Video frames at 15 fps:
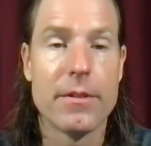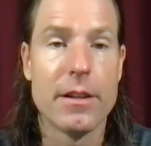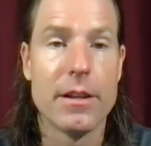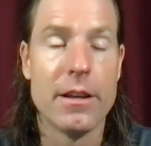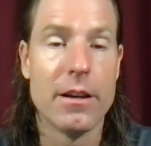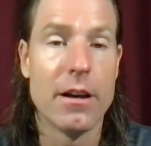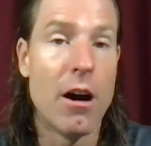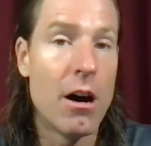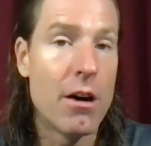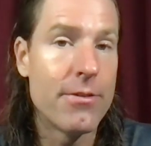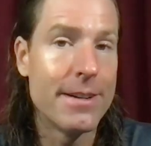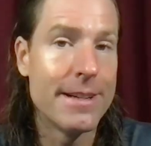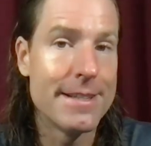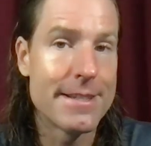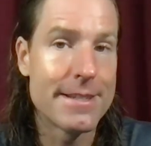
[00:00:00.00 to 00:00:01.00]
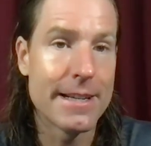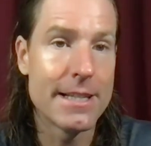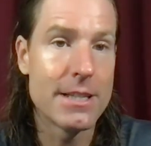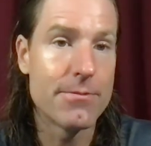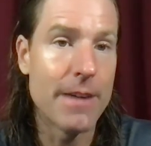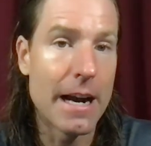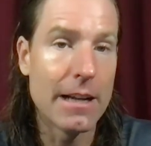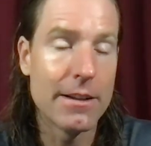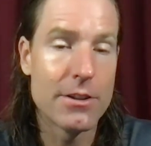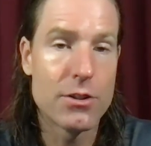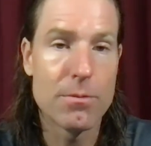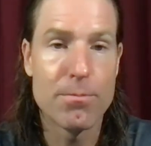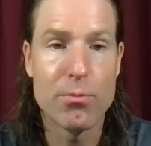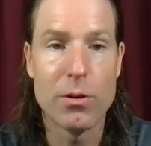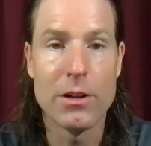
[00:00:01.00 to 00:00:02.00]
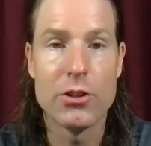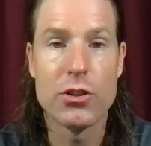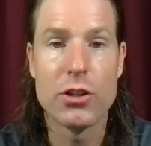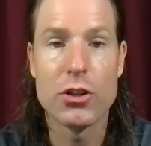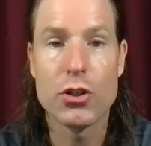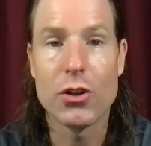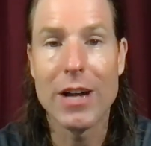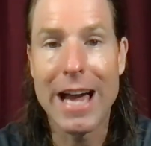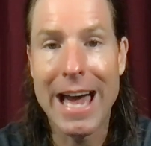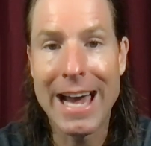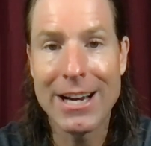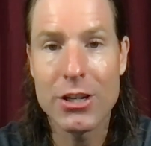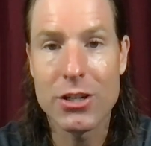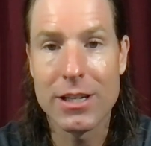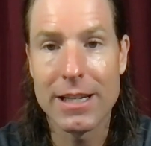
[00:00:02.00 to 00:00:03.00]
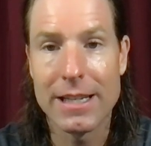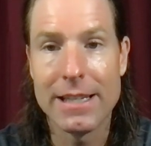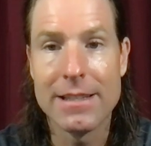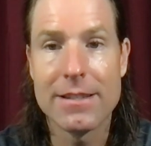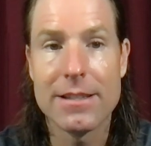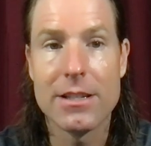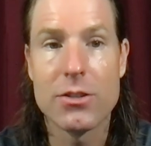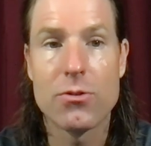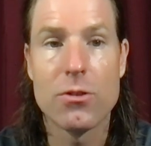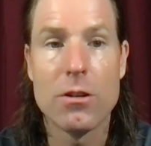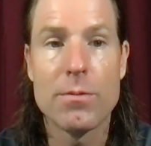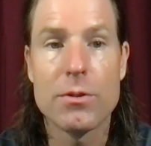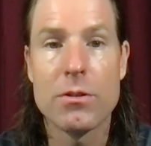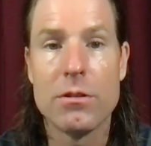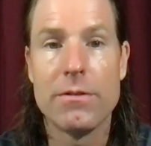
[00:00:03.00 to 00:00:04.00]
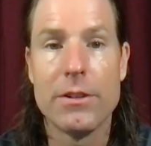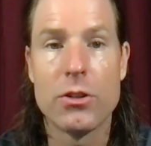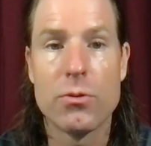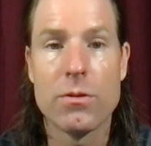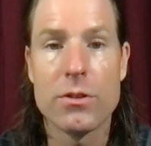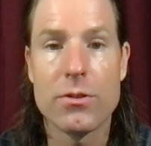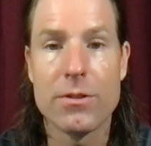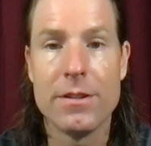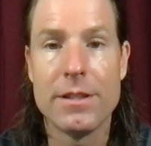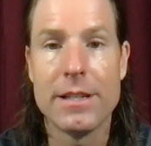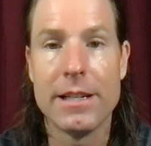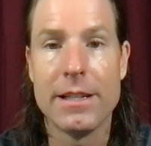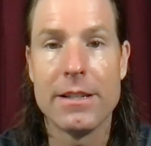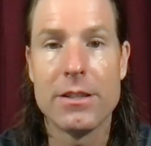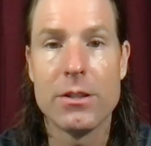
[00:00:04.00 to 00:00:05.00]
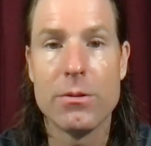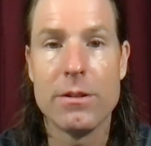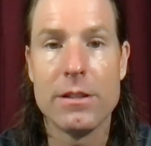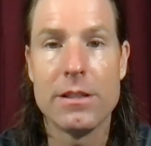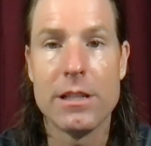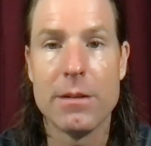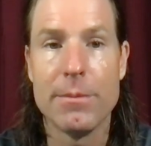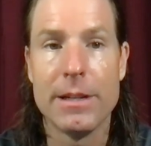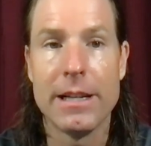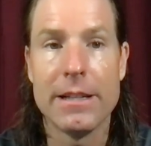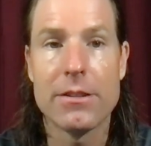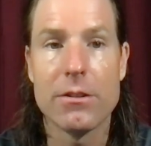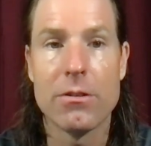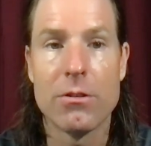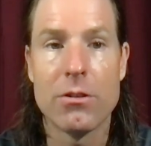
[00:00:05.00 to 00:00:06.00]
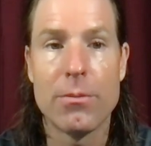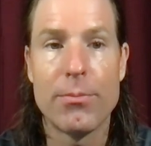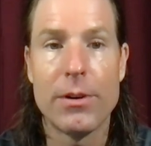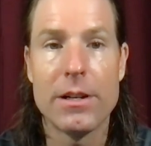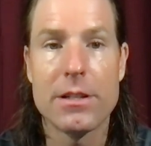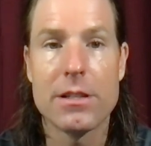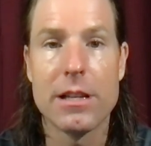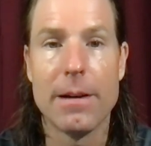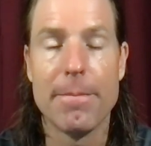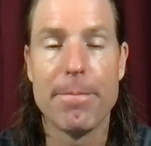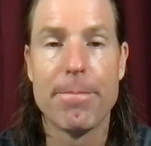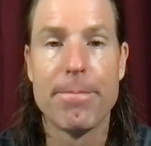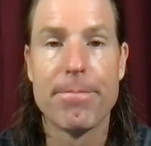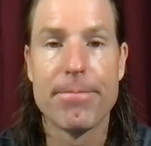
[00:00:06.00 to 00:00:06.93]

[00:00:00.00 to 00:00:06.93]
It often incites violence or prejudicial action against these groups or individuals, or intended to intimidate or oppress them.